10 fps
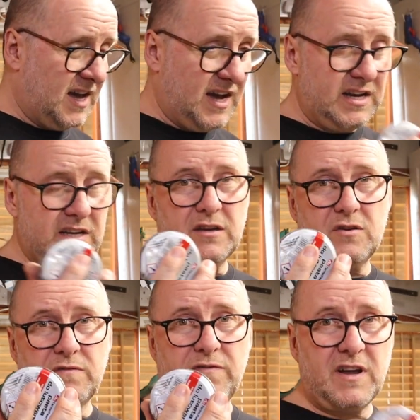and a
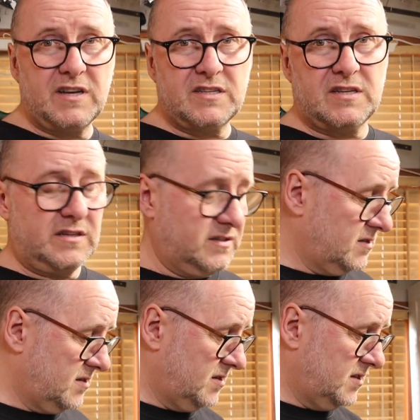good flux
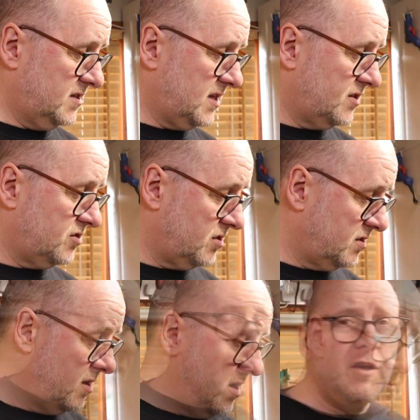is essential.
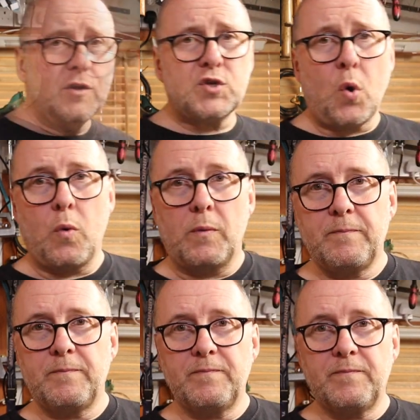So
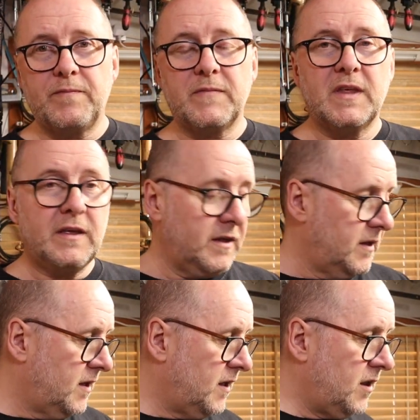
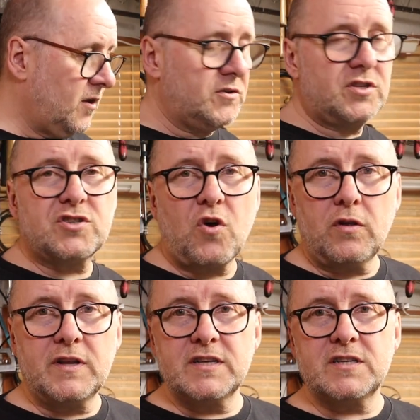lots of
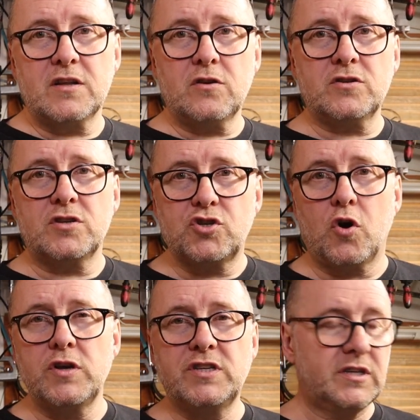solders, lots of
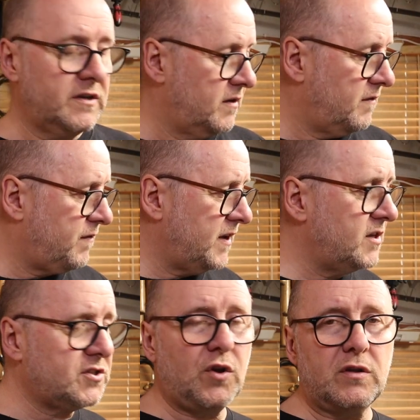choice. Find
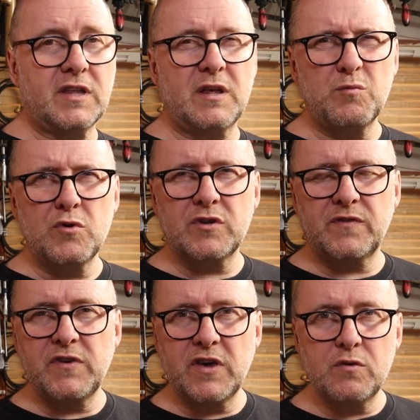a solder that works
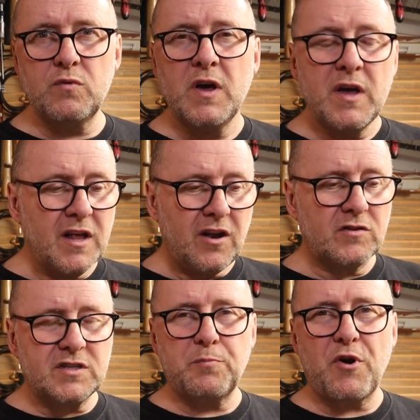for you
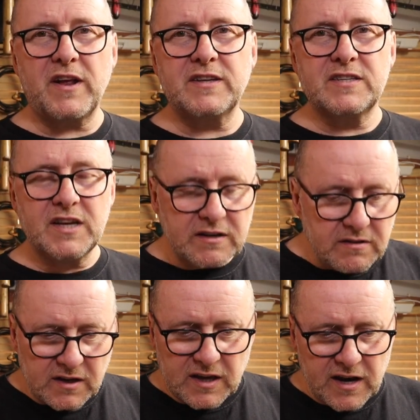lots of practicing,
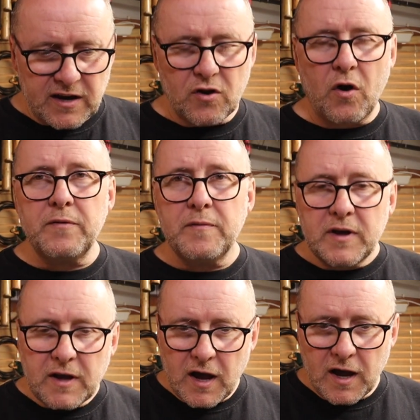get it on,
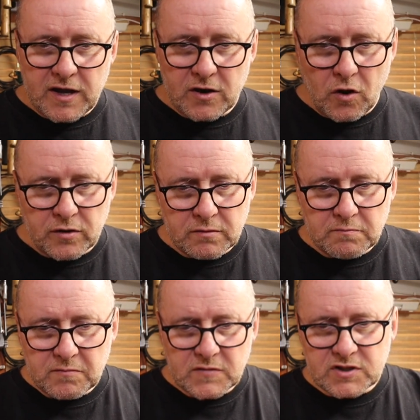iron on,
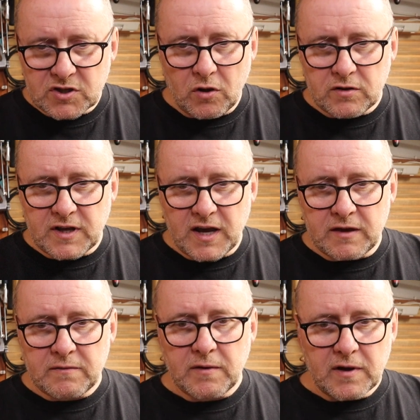solder,
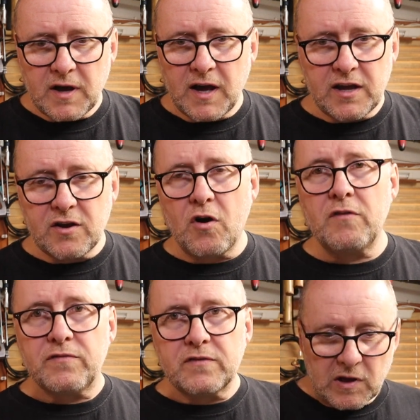iron
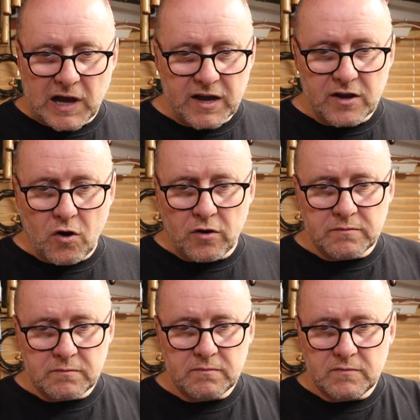off, iron
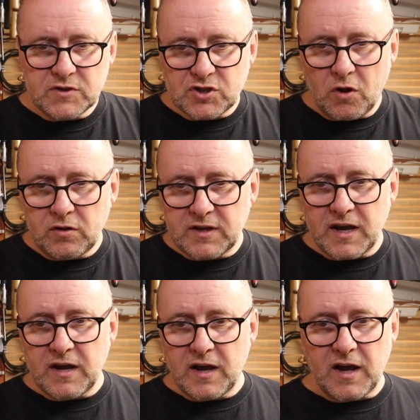on,
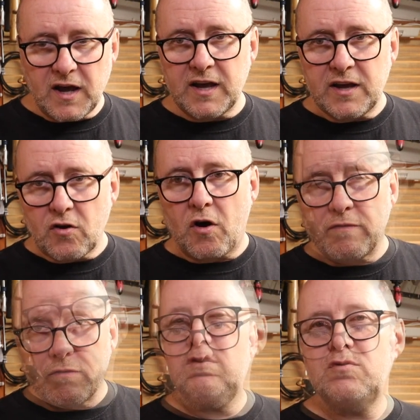solder, iron
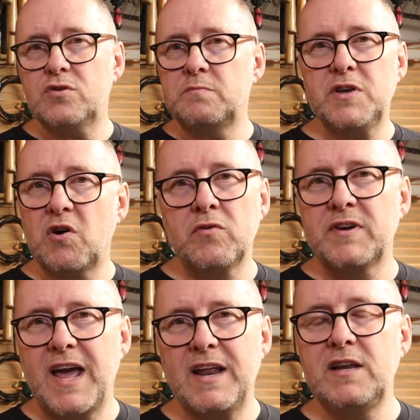off. You shouldn't be
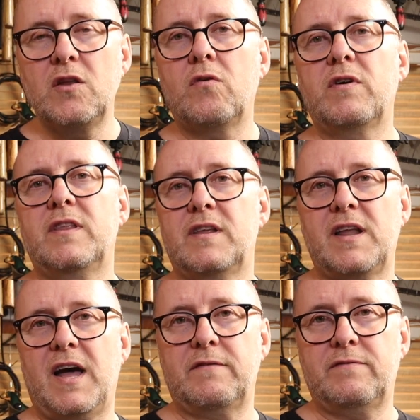on any longer than
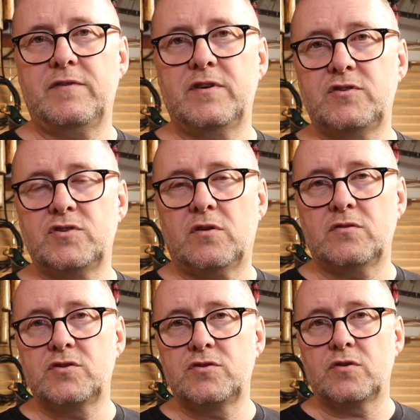that for a
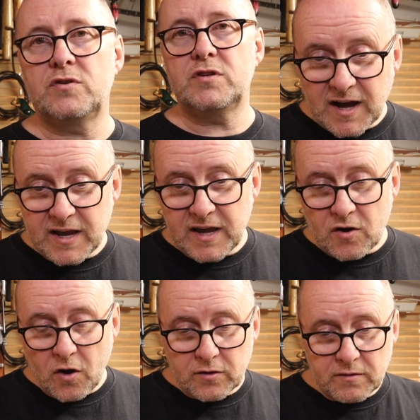solder joint. Iron
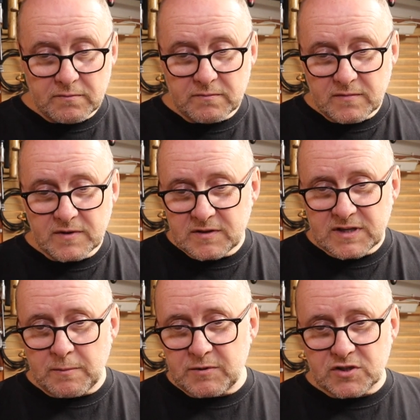on,
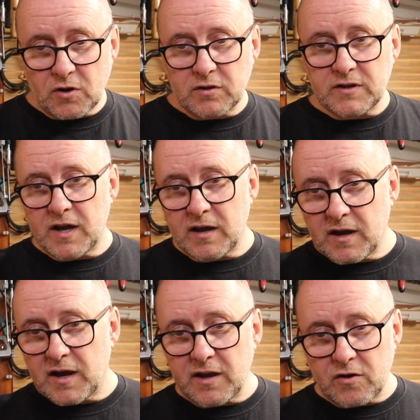dab a solder,
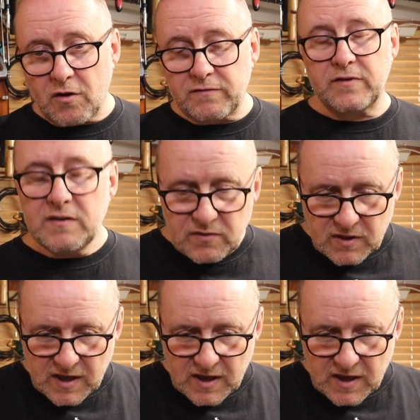iron off. If you're